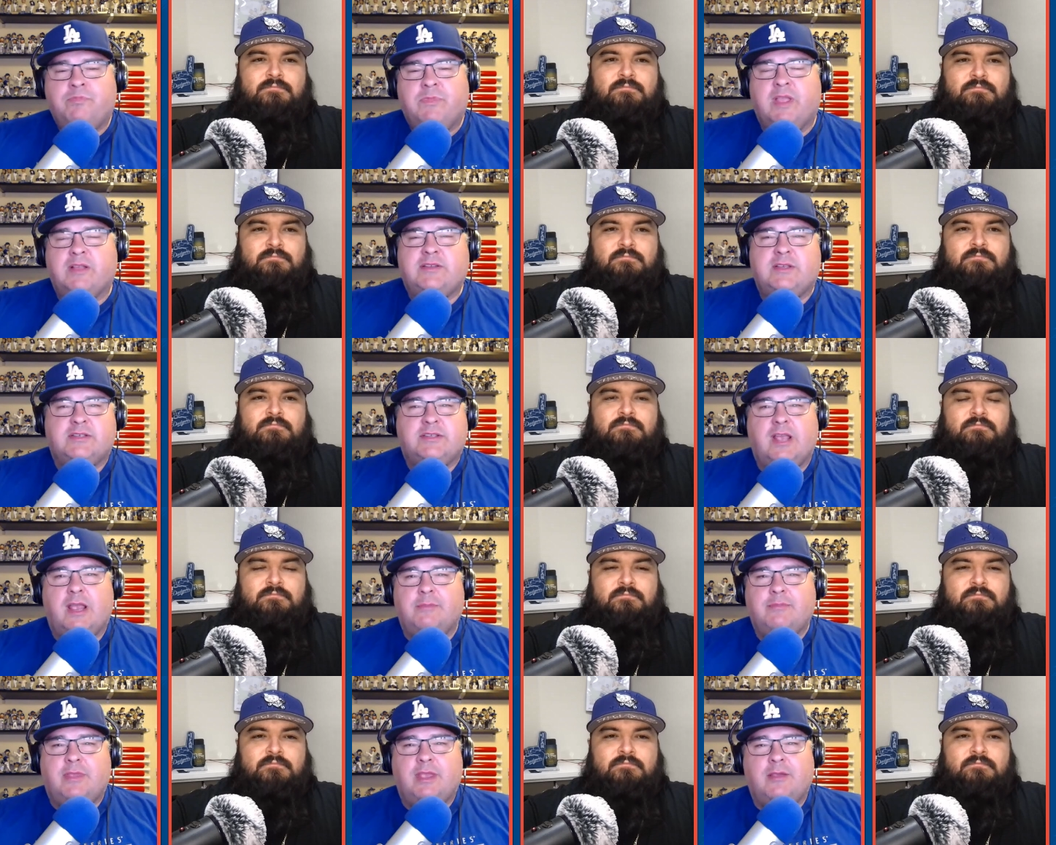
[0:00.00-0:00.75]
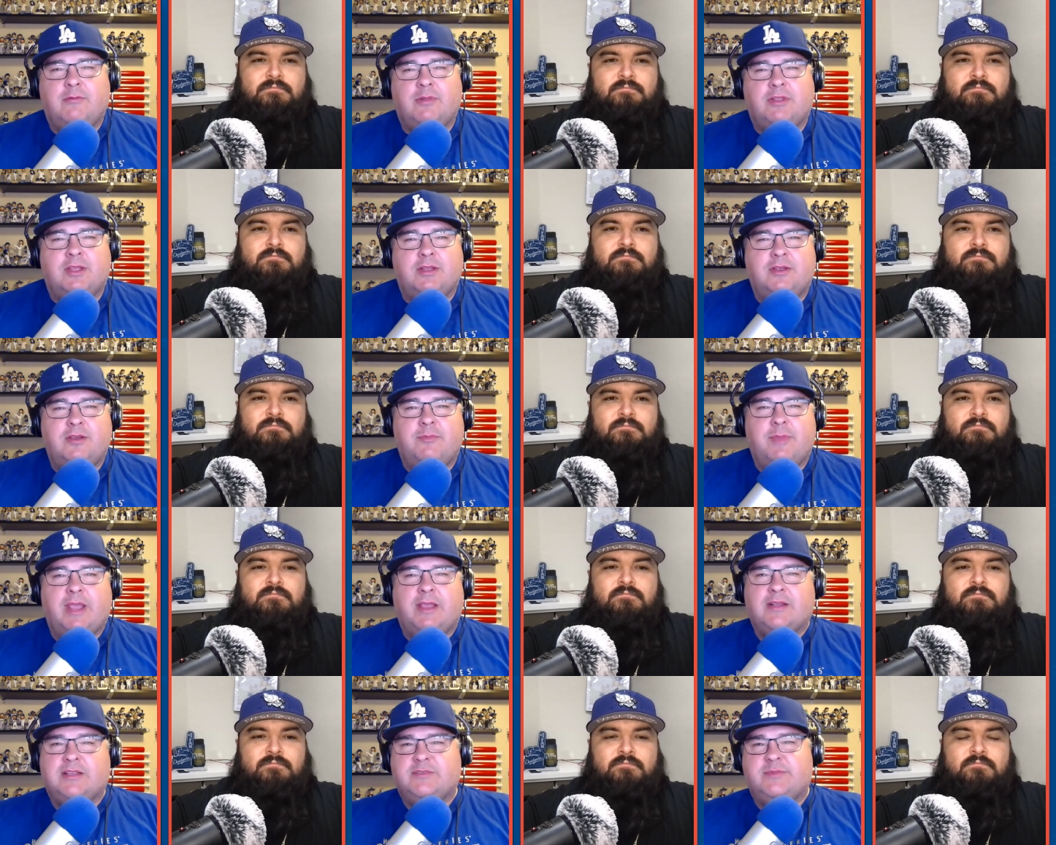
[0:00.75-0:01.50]
Speaker 1: It's the same thing with the dude
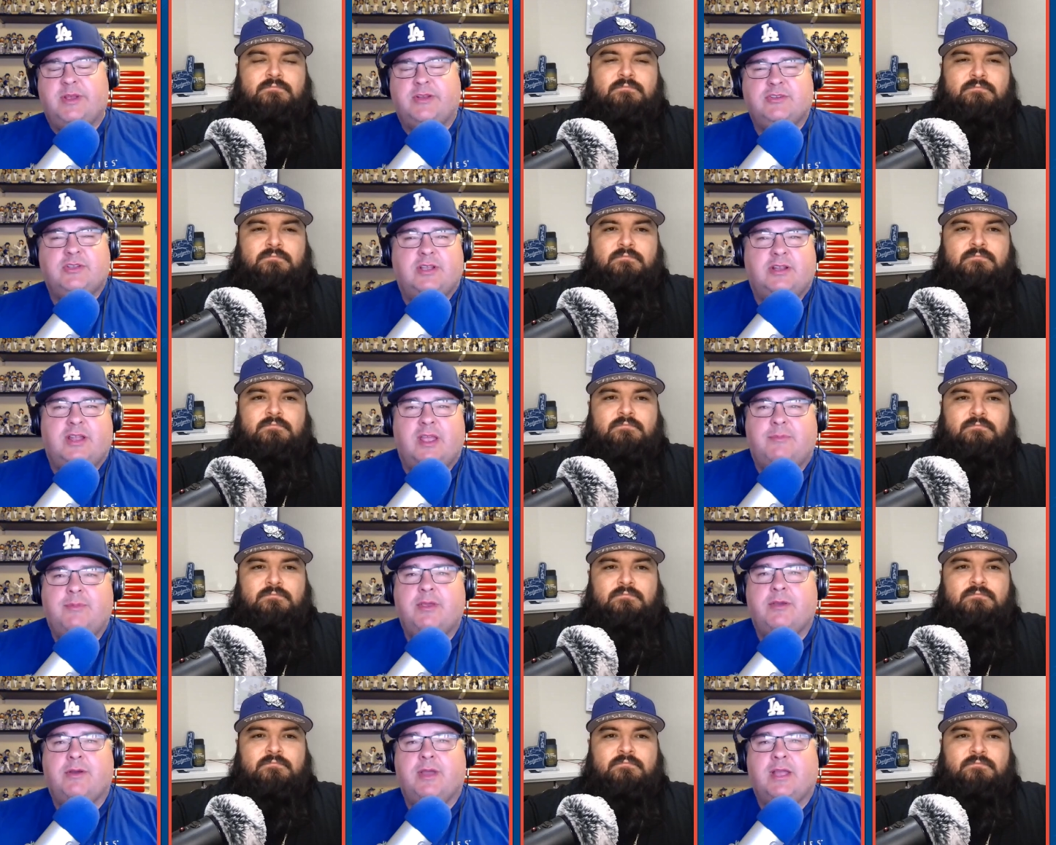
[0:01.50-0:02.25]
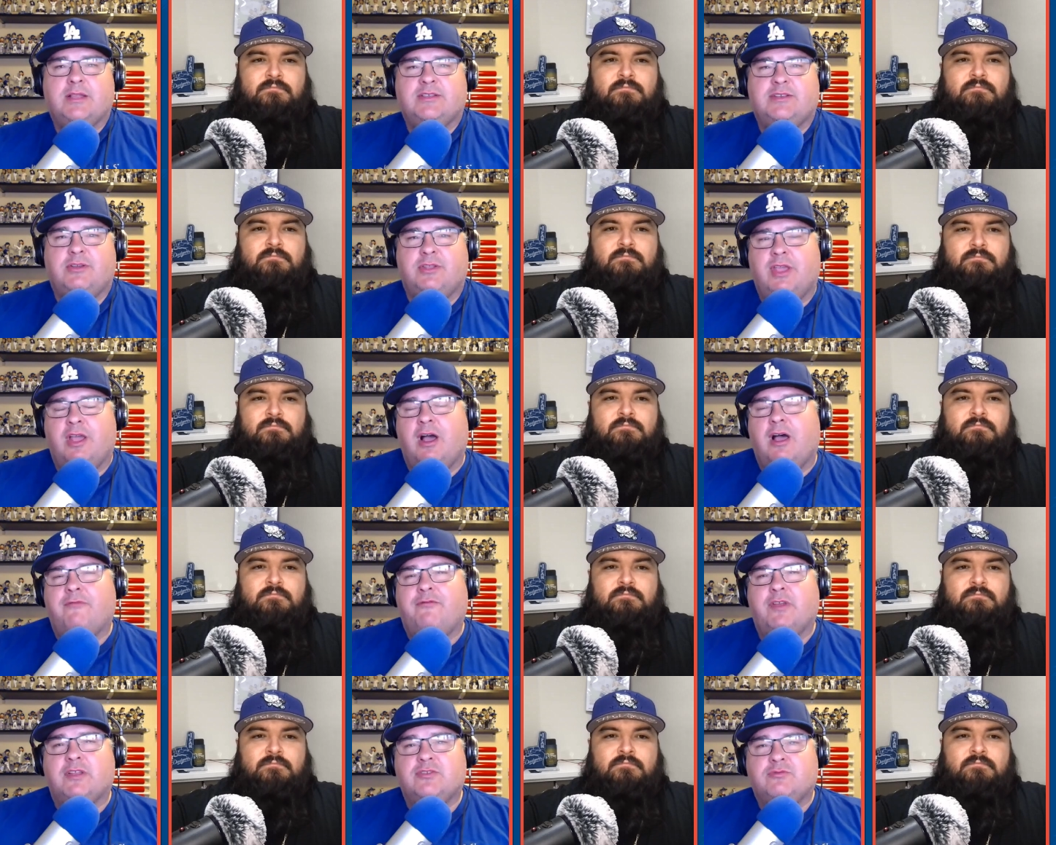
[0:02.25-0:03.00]
making his major league debut, and so the
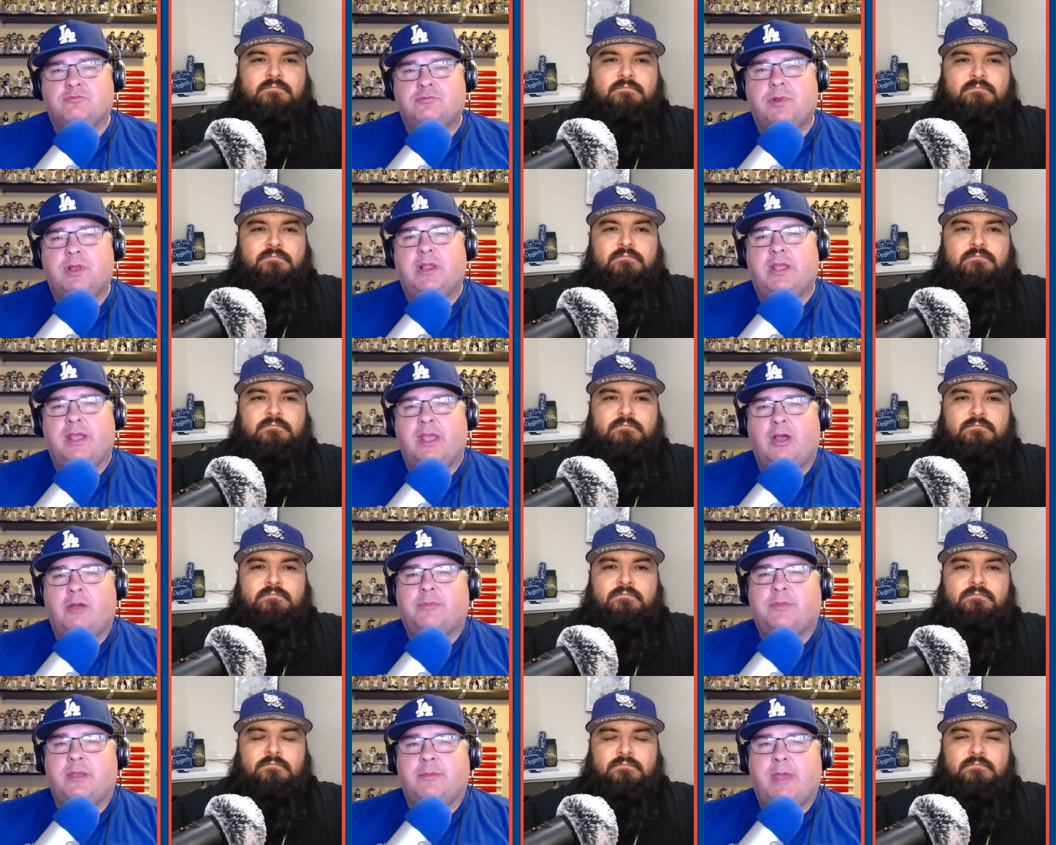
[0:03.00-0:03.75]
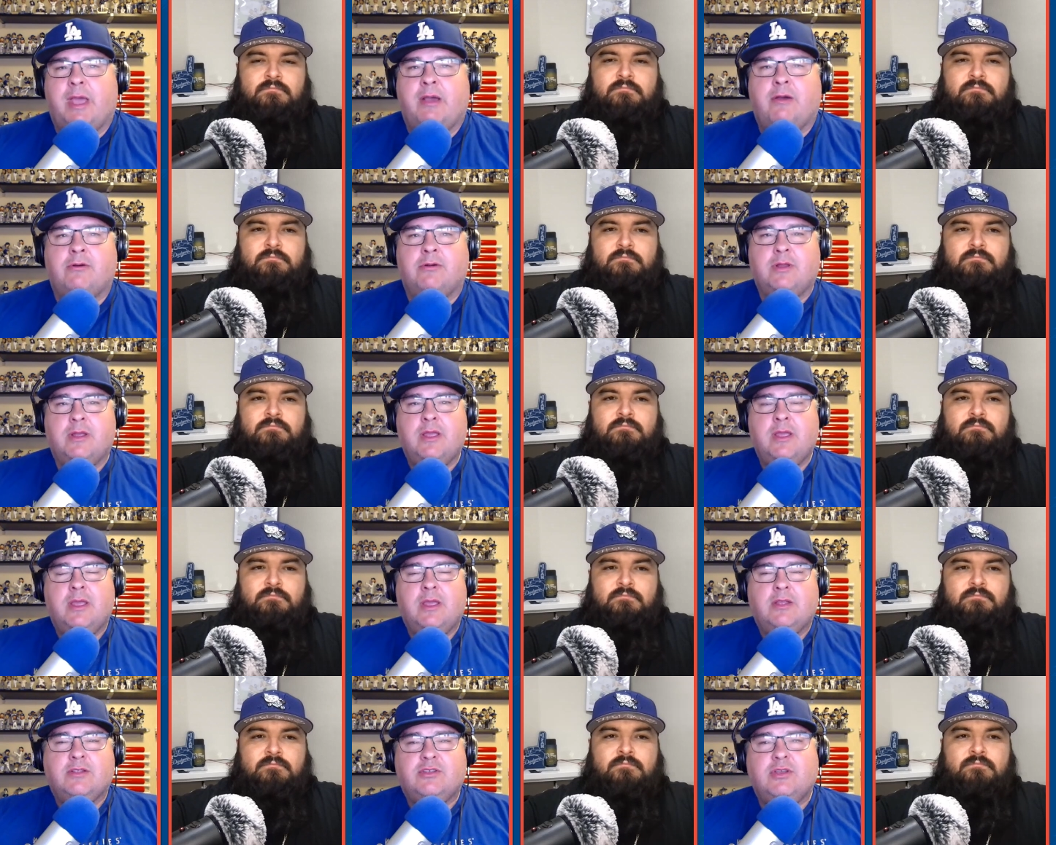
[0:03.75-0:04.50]
offense really helped him out
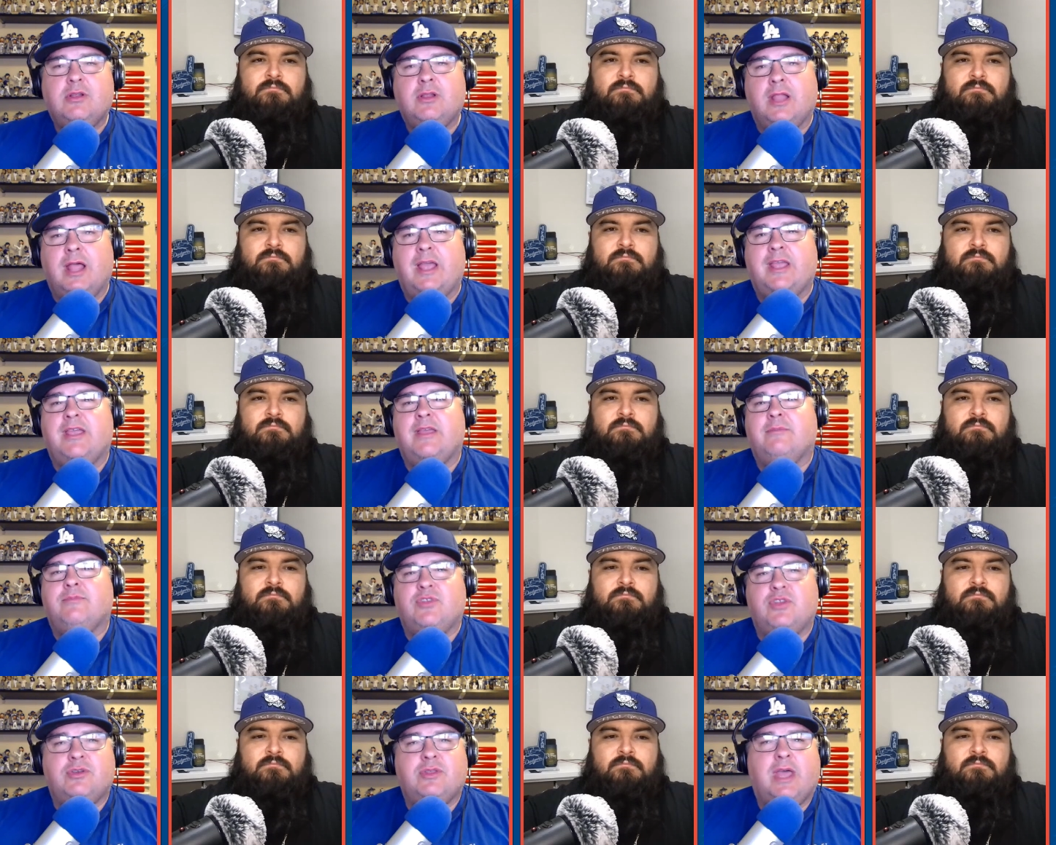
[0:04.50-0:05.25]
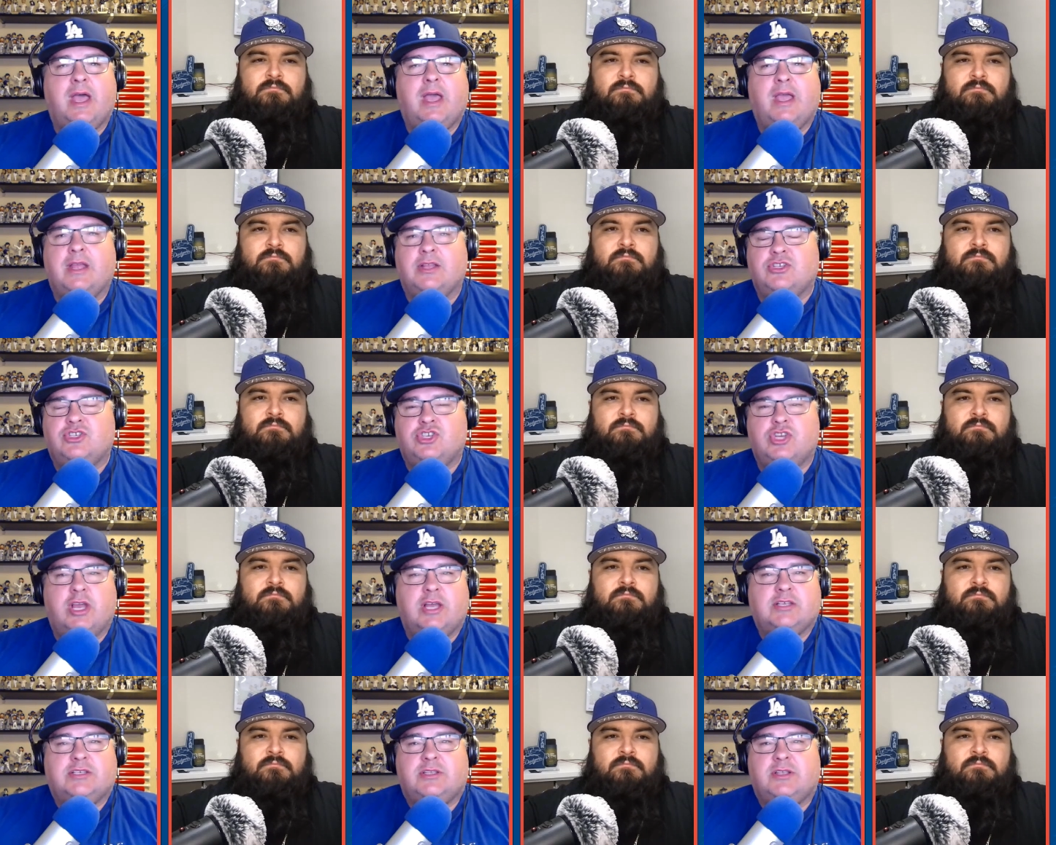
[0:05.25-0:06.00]
to let him do that and
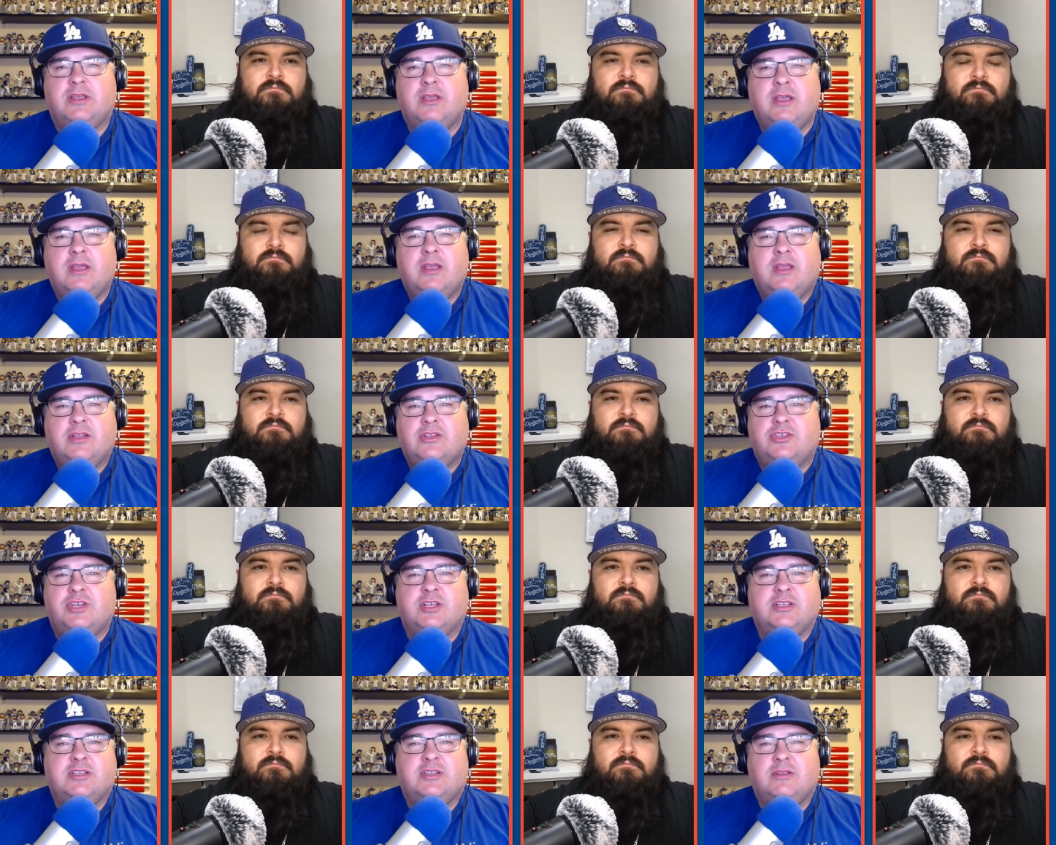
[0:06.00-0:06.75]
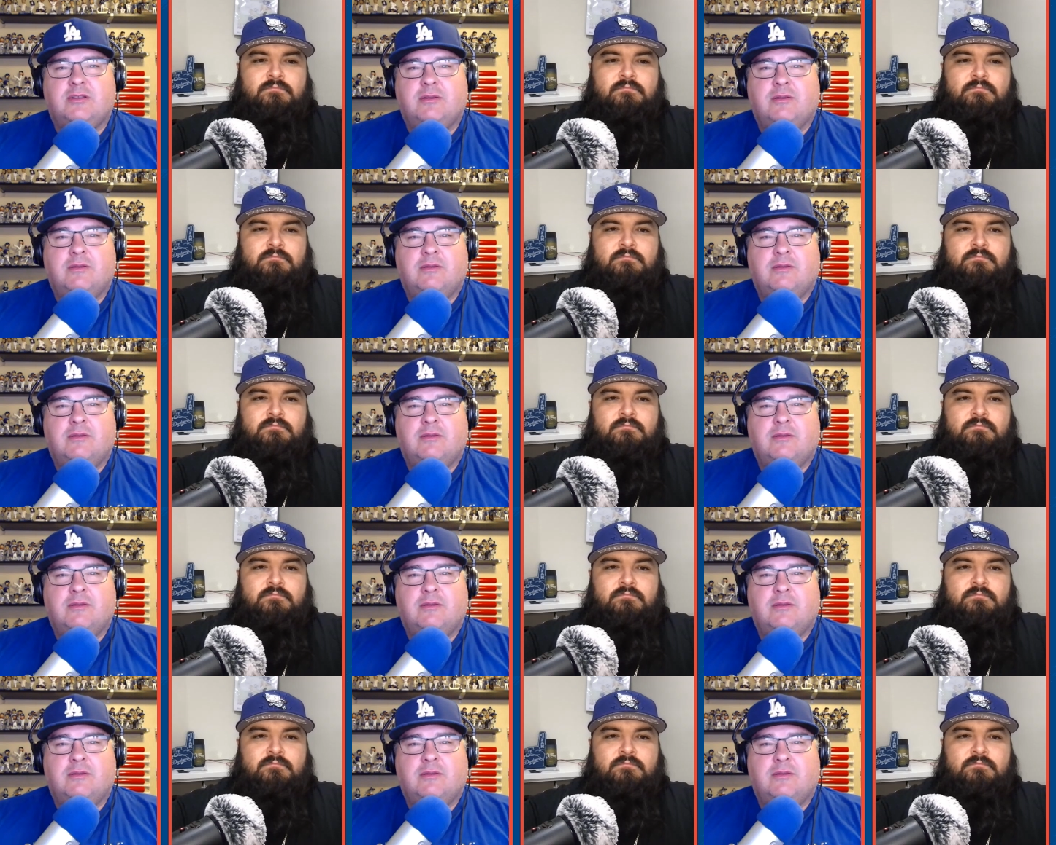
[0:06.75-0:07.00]
just just